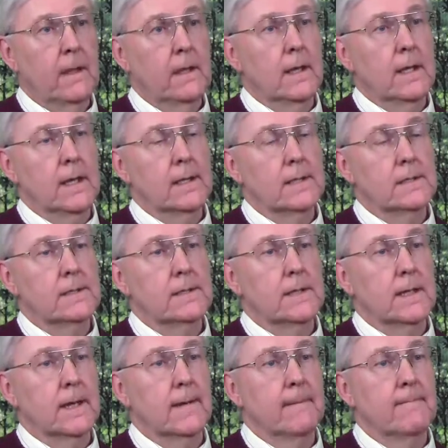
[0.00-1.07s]
And
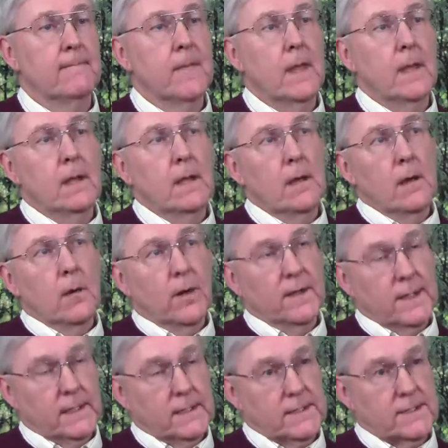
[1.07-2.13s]
what
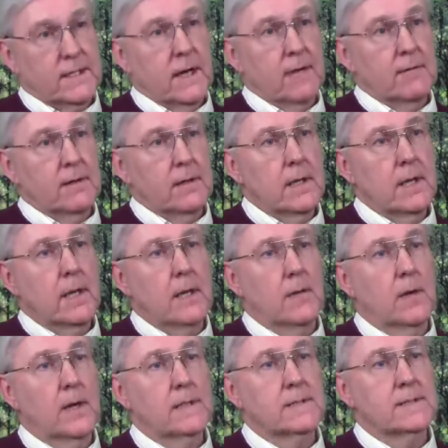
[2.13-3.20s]
they discovered
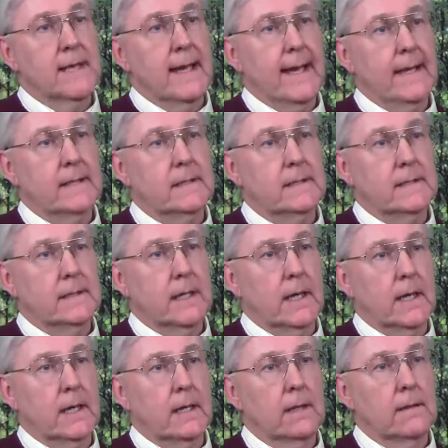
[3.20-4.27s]
was that
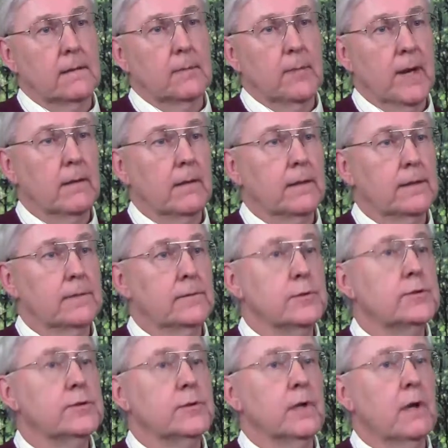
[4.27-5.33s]
apparently the
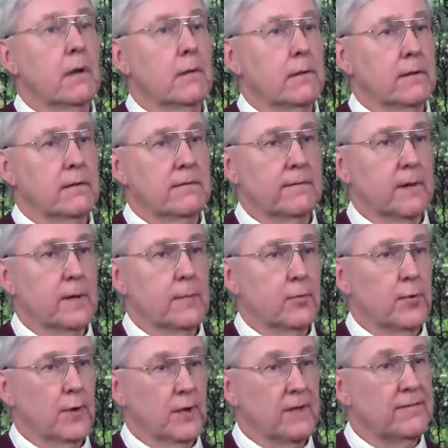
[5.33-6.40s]
nutria, although they're very
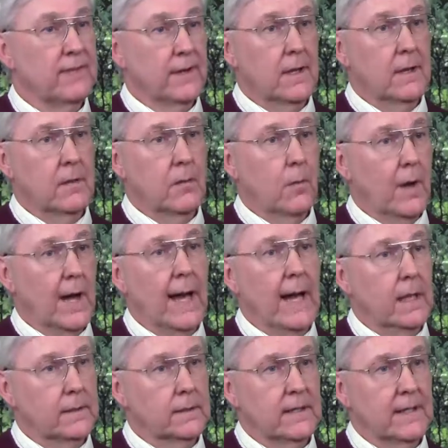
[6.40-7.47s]
prolific in the
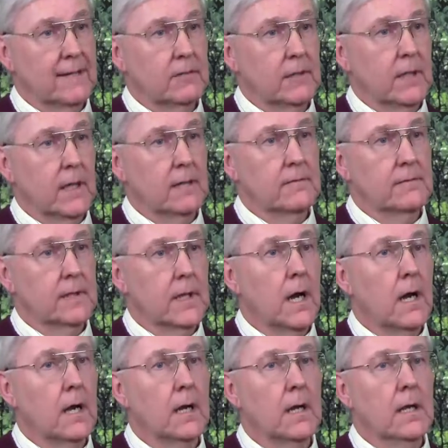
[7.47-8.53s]
wild and have a lot of
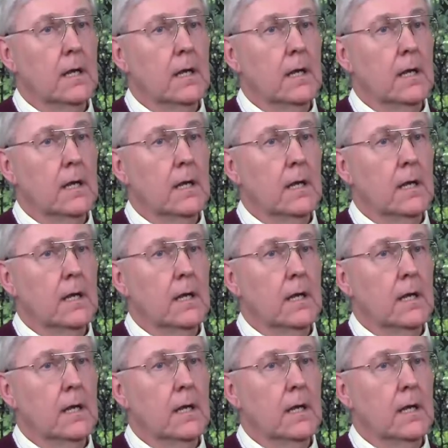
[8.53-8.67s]
young,